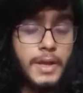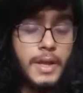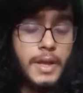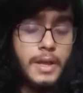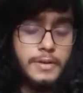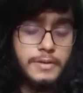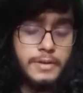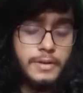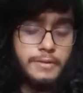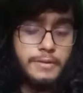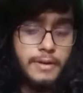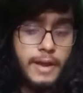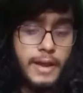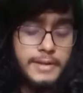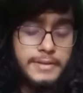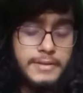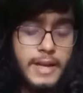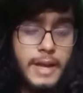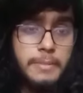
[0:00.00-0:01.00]
So as
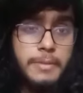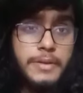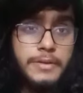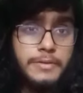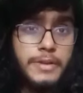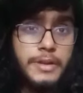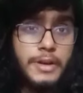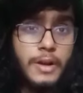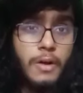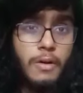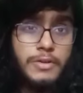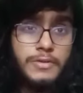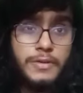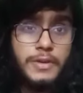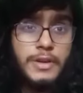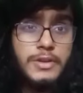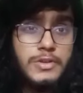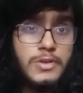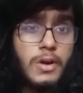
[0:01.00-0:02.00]
it happens within a very
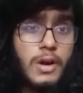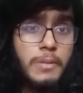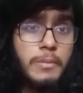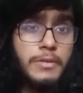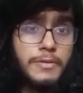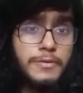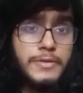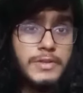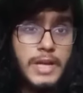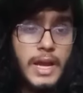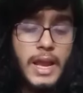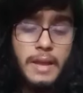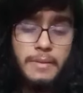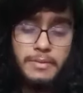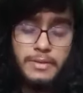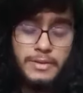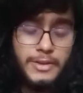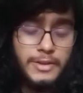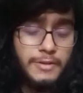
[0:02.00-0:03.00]
short amount of
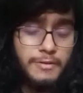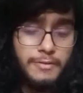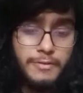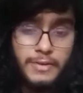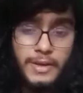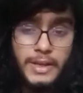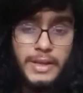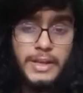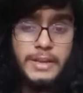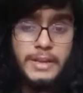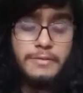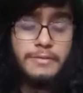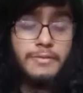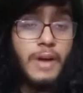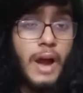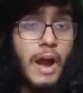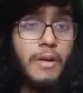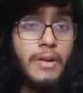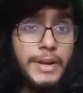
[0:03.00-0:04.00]
time, the very
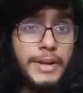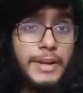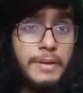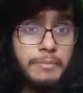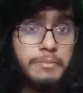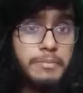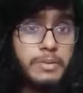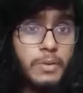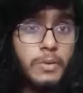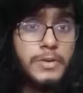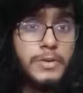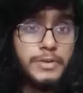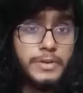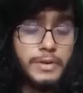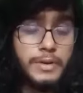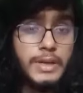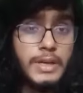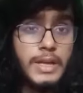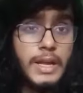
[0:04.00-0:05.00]
violent
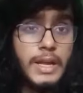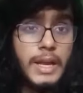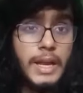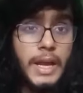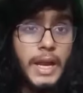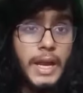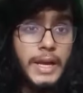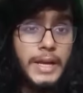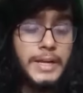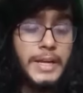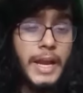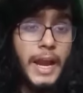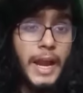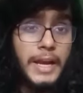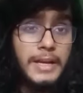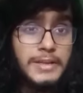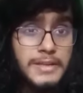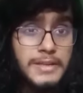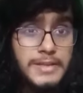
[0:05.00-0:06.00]
implosion, it
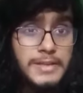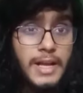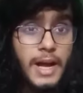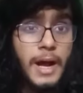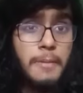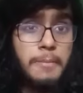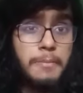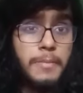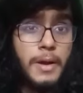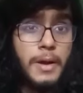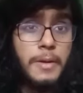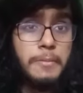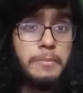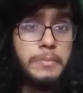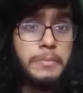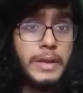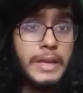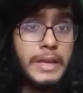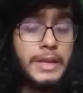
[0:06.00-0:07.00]
ends up
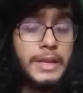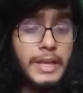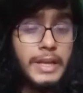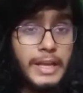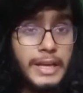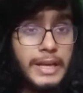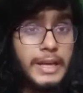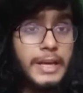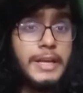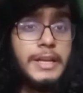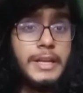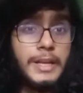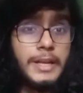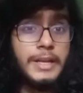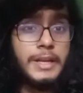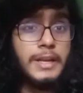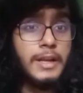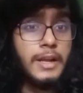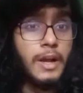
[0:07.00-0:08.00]
being
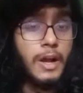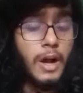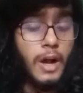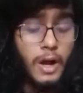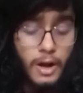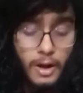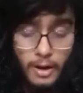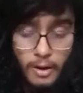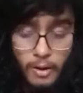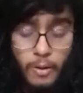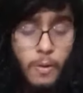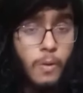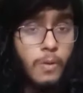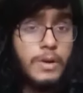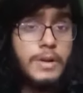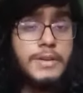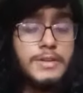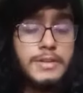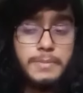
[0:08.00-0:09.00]
creating a hole
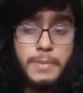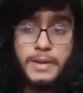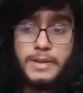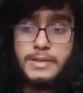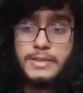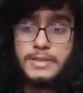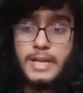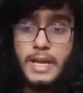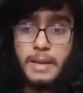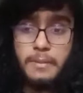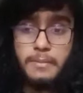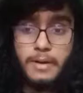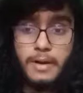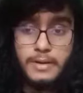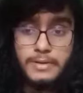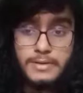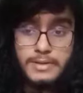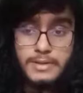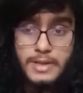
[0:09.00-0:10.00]
in space-time.
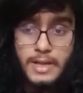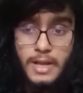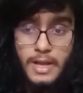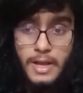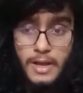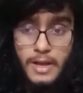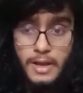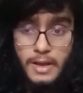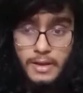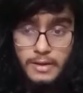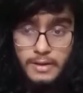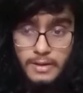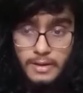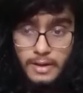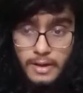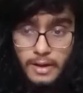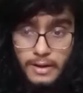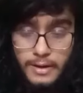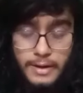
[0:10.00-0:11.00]

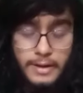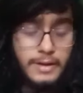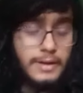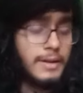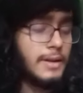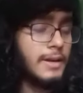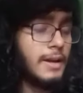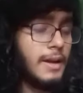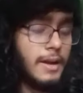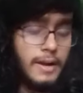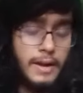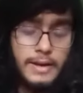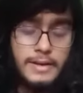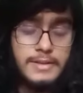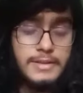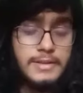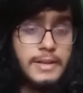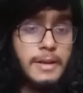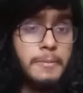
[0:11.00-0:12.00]
It
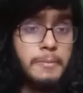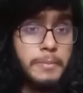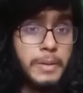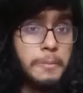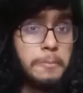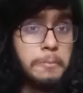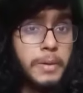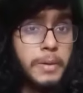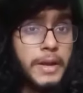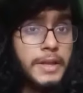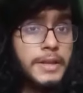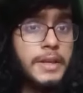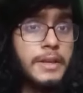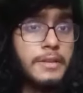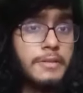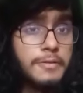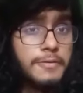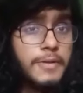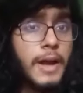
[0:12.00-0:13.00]
ends up being breaking the
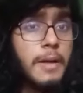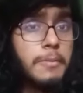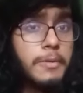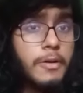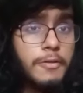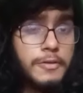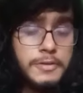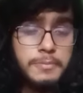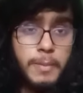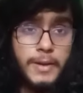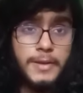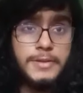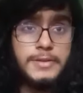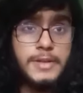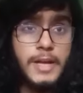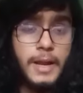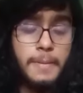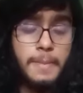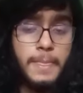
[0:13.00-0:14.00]
fabric of
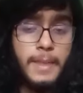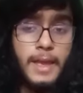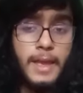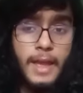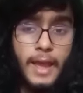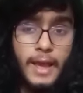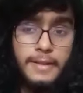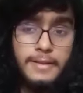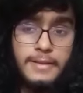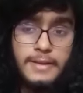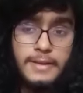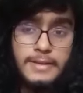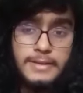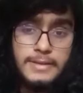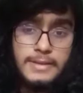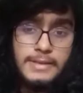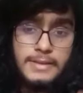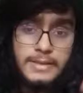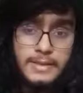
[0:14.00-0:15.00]
space-time. And
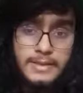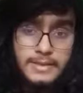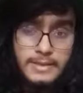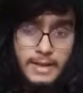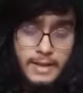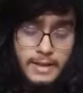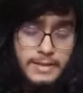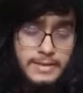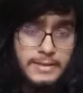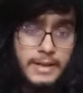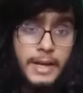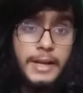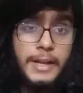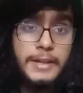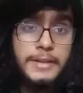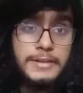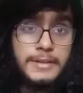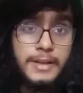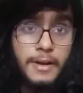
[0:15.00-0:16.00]
since it's, as I said,
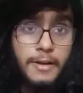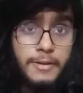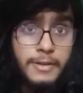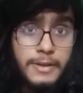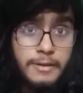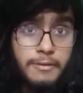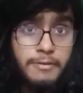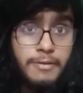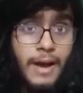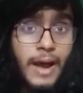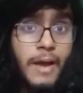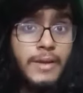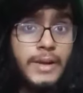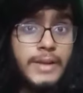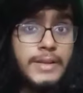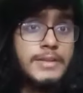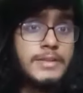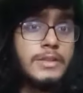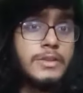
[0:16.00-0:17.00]
it's the
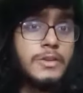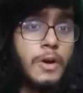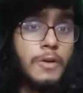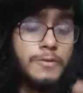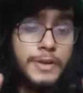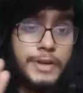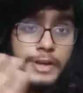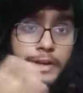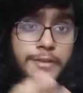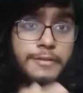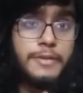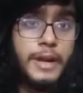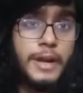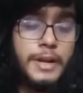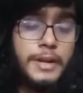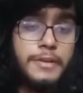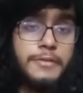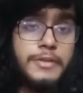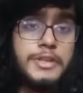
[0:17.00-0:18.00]
violency of an
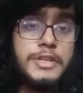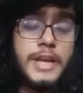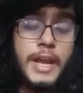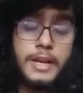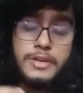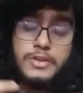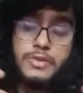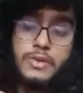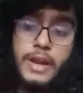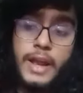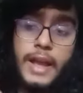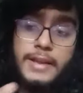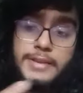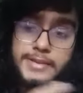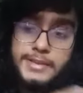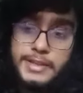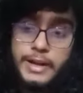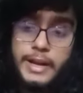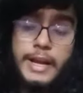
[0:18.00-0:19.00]
event which actually has
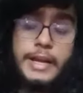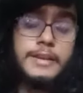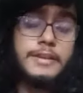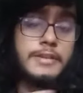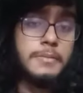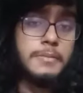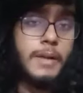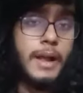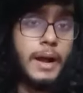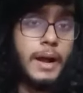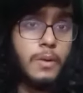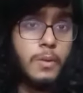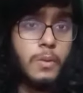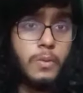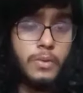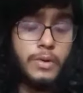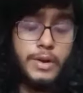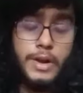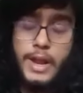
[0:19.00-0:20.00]
created a black
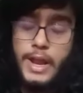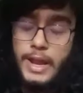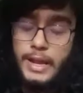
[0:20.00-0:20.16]
hole. In